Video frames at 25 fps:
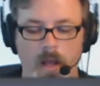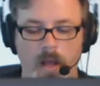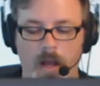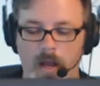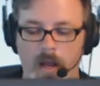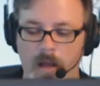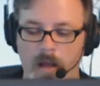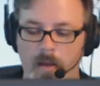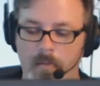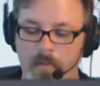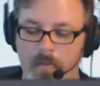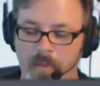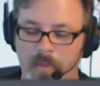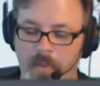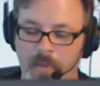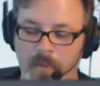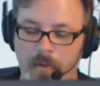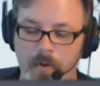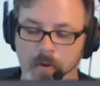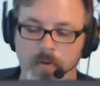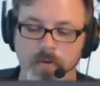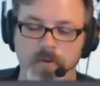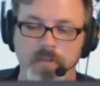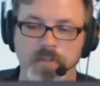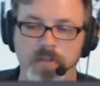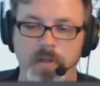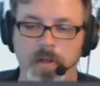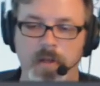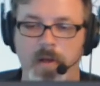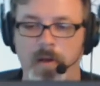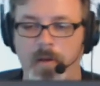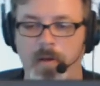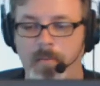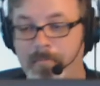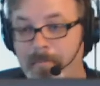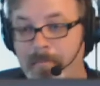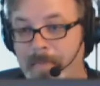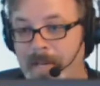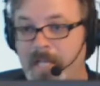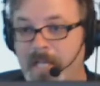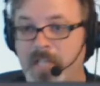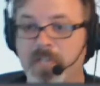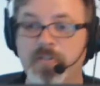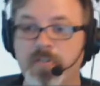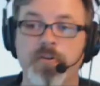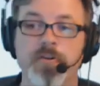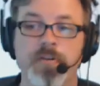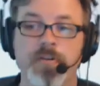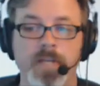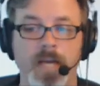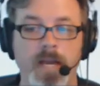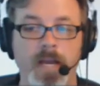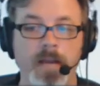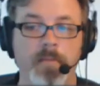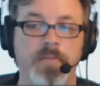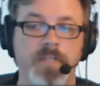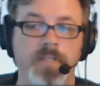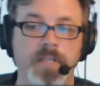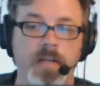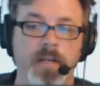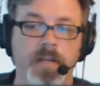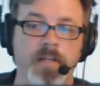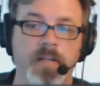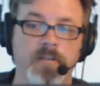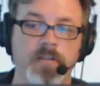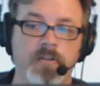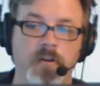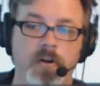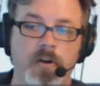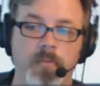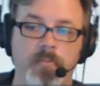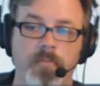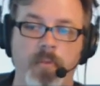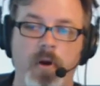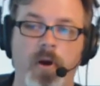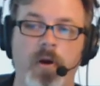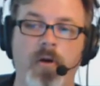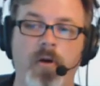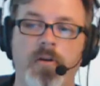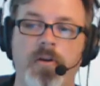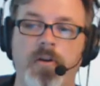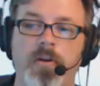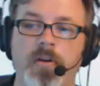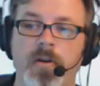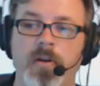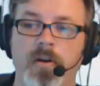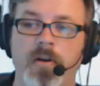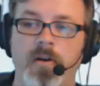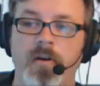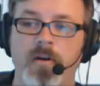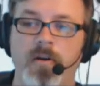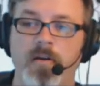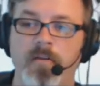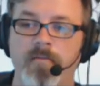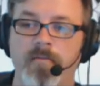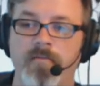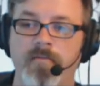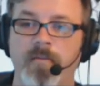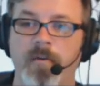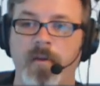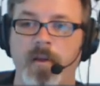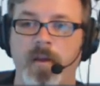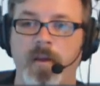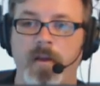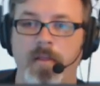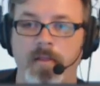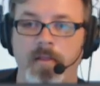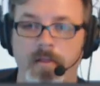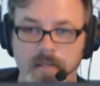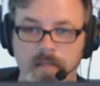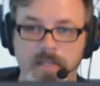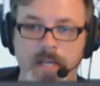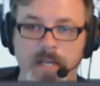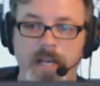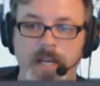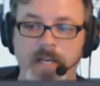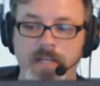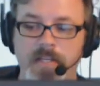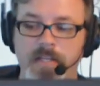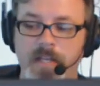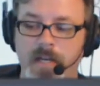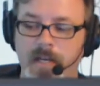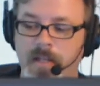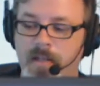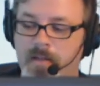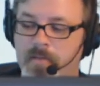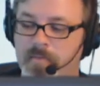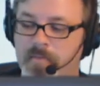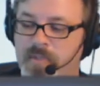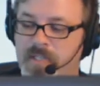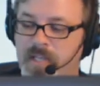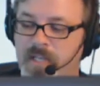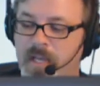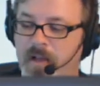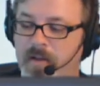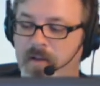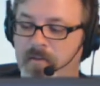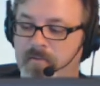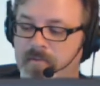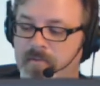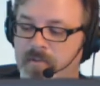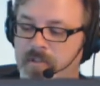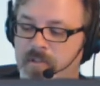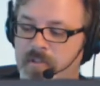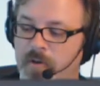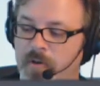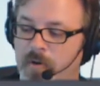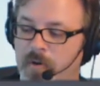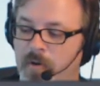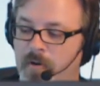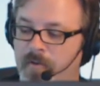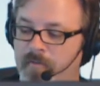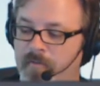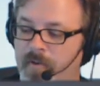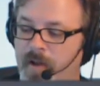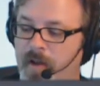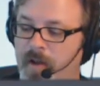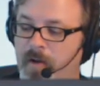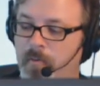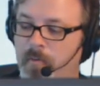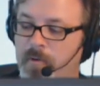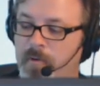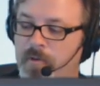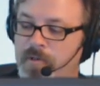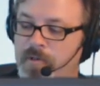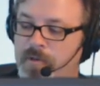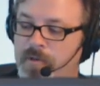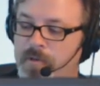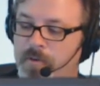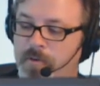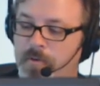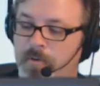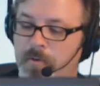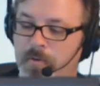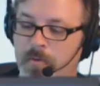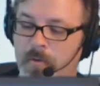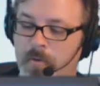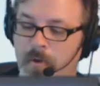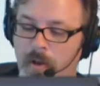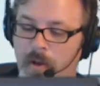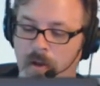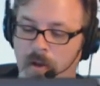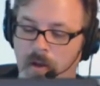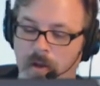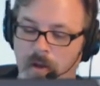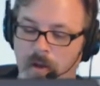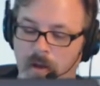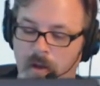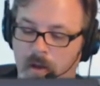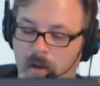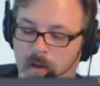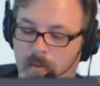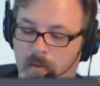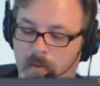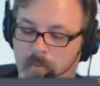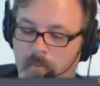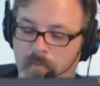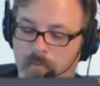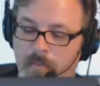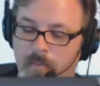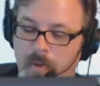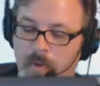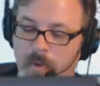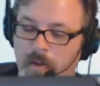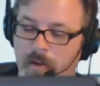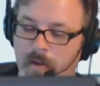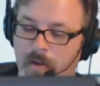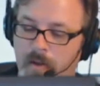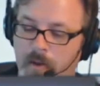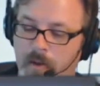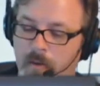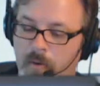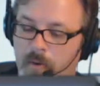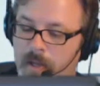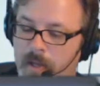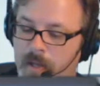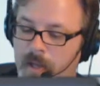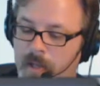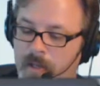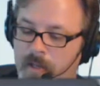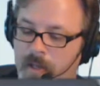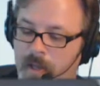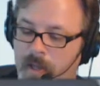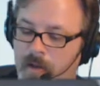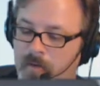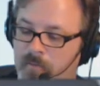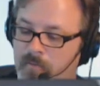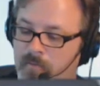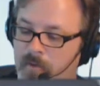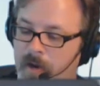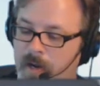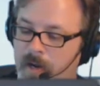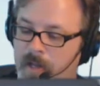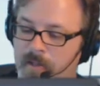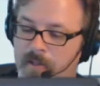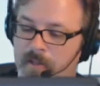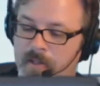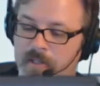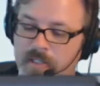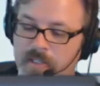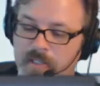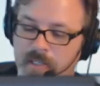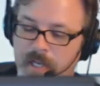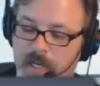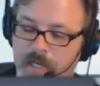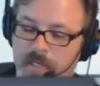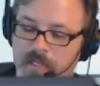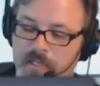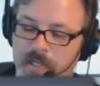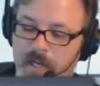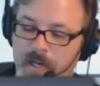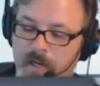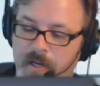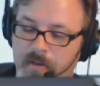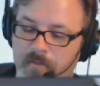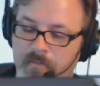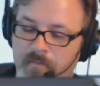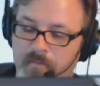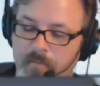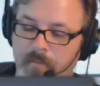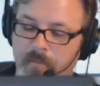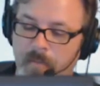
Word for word: uh, those uh, mixer type settings are part of the stage setting themselves. So if I were to um, go ahead and write this stage setting,